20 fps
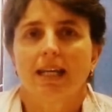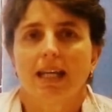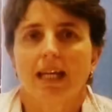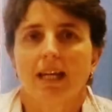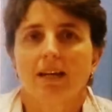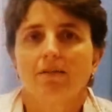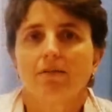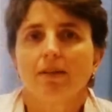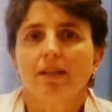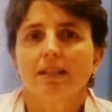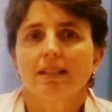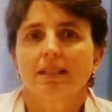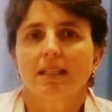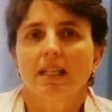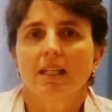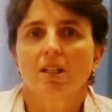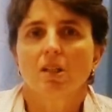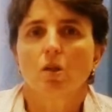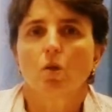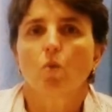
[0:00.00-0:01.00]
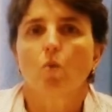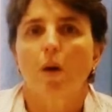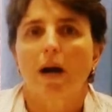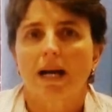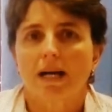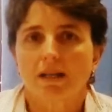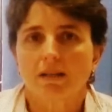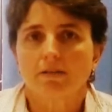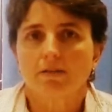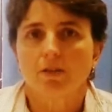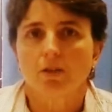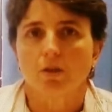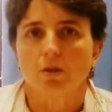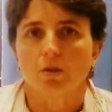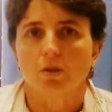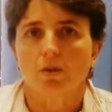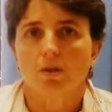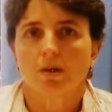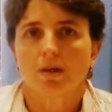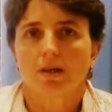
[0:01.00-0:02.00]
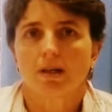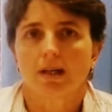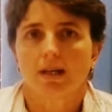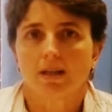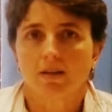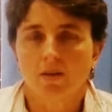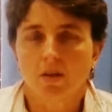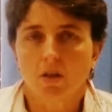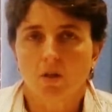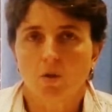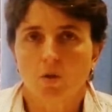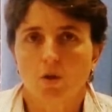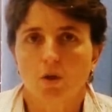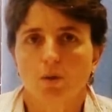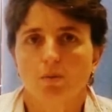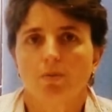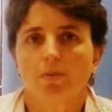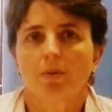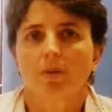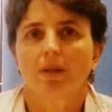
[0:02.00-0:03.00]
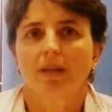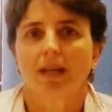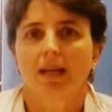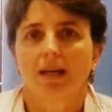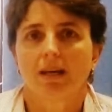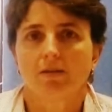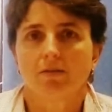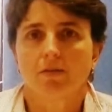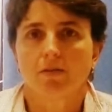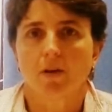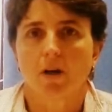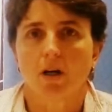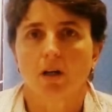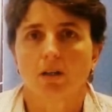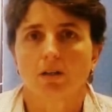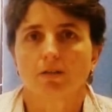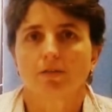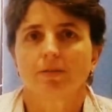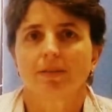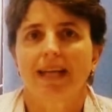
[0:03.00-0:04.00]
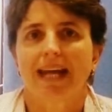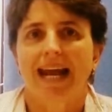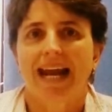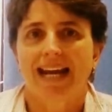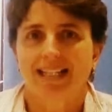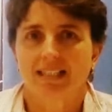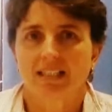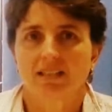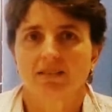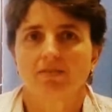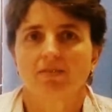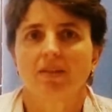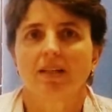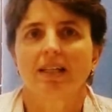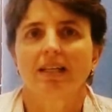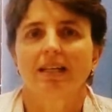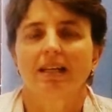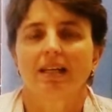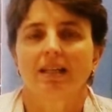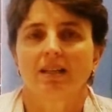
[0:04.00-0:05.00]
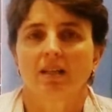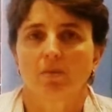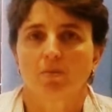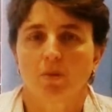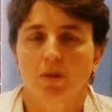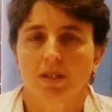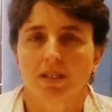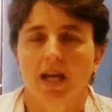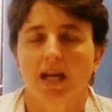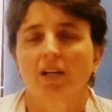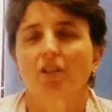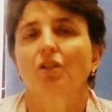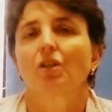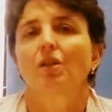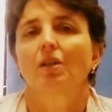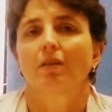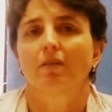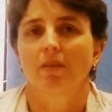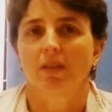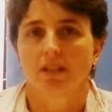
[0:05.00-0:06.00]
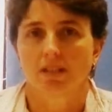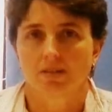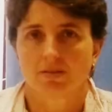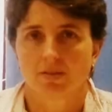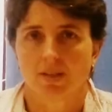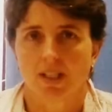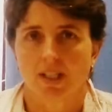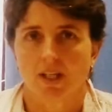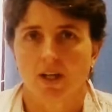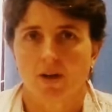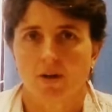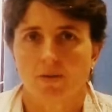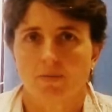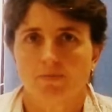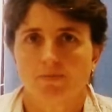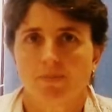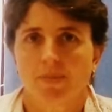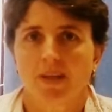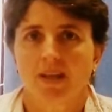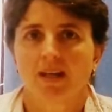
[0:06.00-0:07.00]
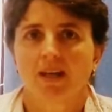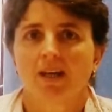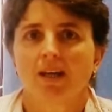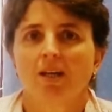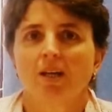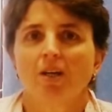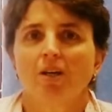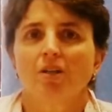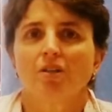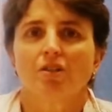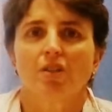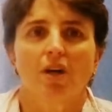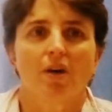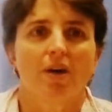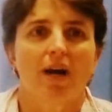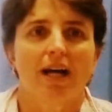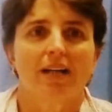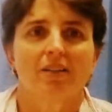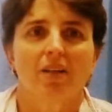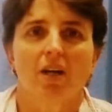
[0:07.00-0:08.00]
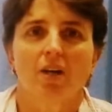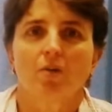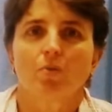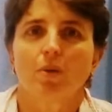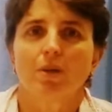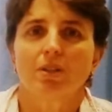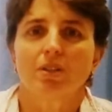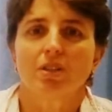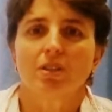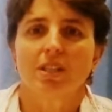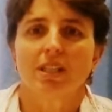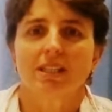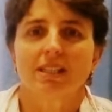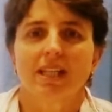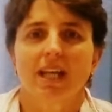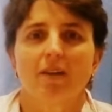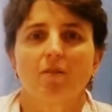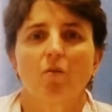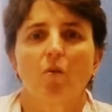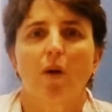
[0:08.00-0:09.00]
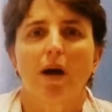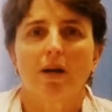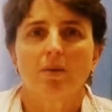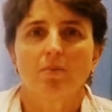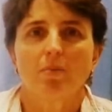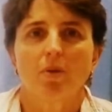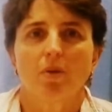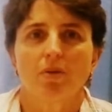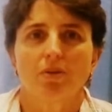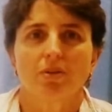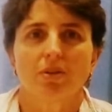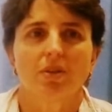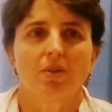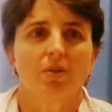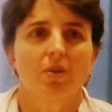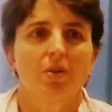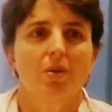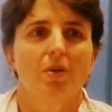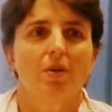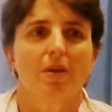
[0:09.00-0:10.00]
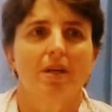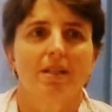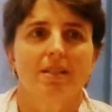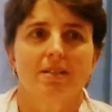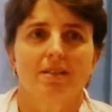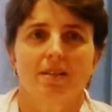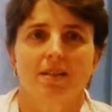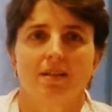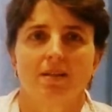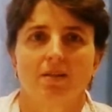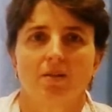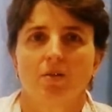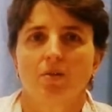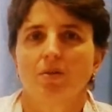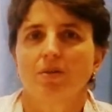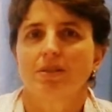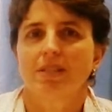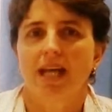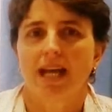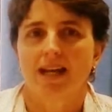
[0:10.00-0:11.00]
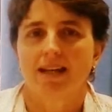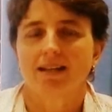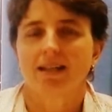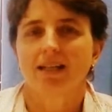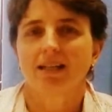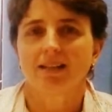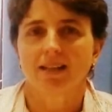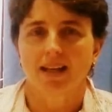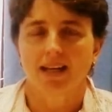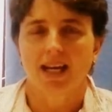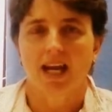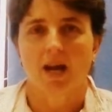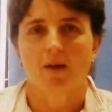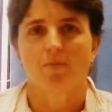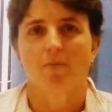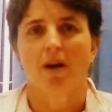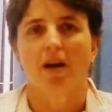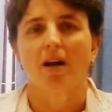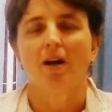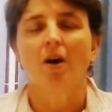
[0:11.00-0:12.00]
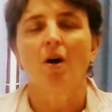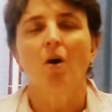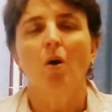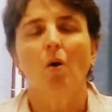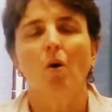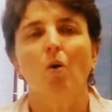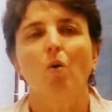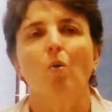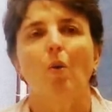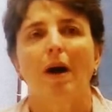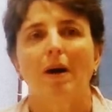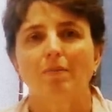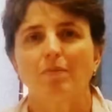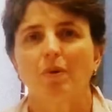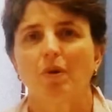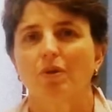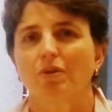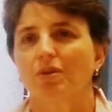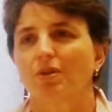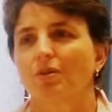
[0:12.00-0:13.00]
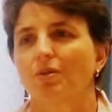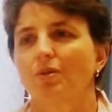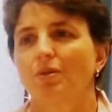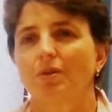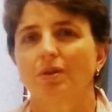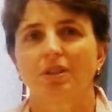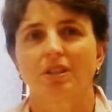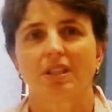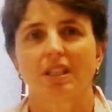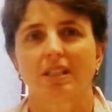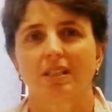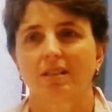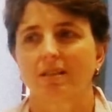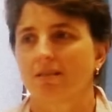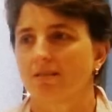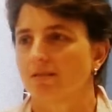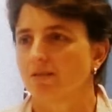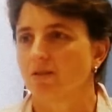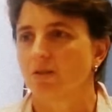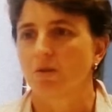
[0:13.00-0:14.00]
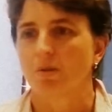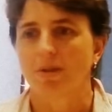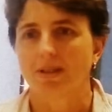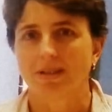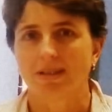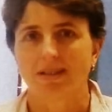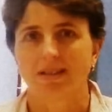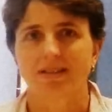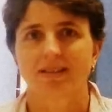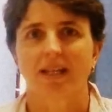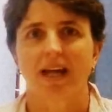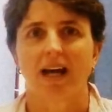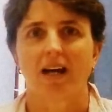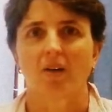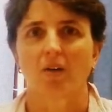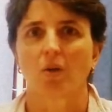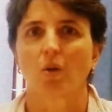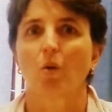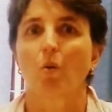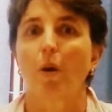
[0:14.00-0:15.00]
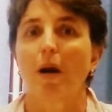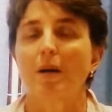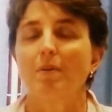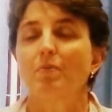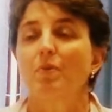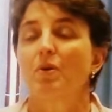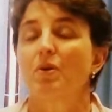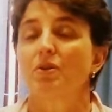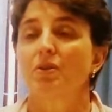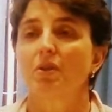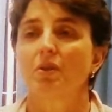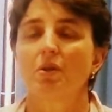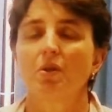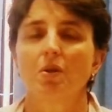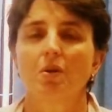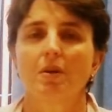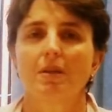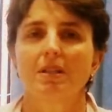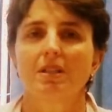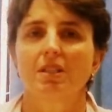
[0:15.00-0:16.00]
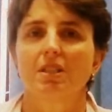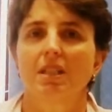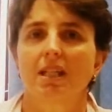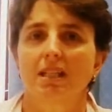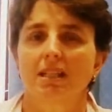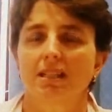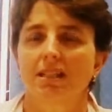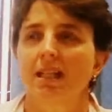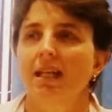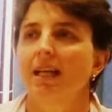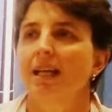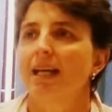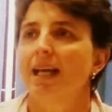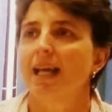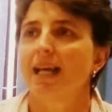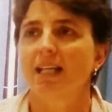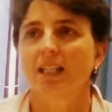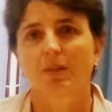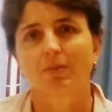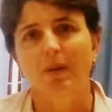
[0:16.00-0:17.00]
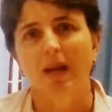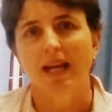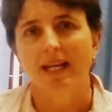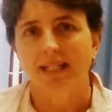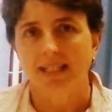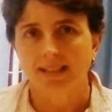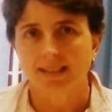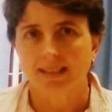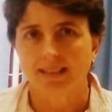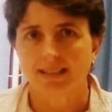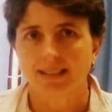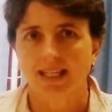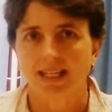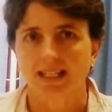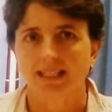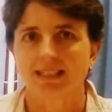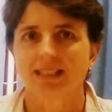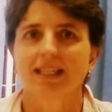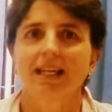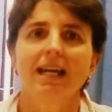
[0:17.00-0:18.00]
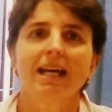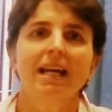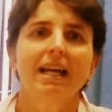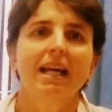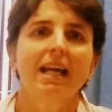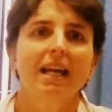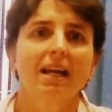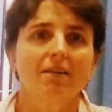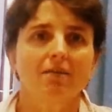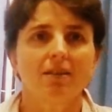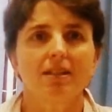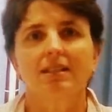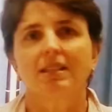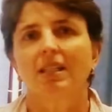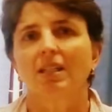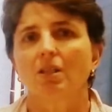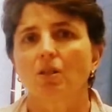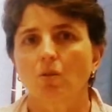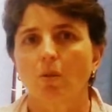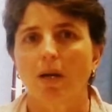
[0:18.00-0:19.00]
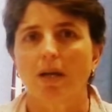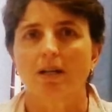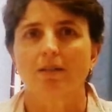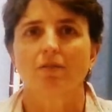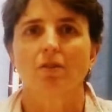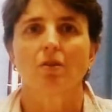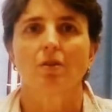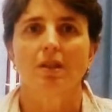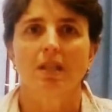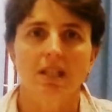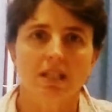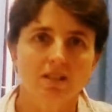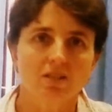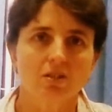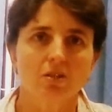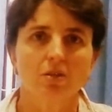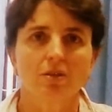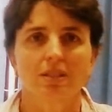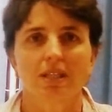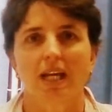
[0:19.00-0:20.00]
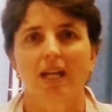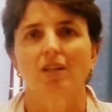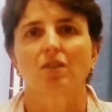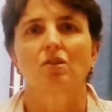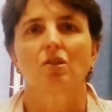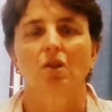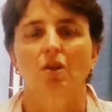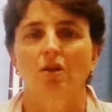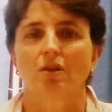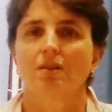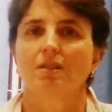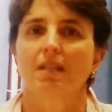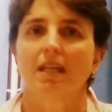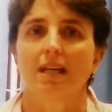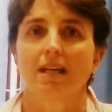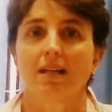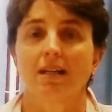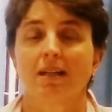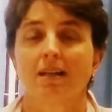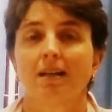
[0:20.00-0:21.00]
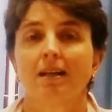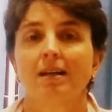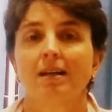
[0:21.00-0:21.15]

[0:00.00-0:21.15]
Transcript: every single one of you in the group get involved actively in the production of this video. So I don't want to just have one person who's handling the camera, or one person who is just doing the sound, or one person who is just explaining the test. Every single one of you need to take turns in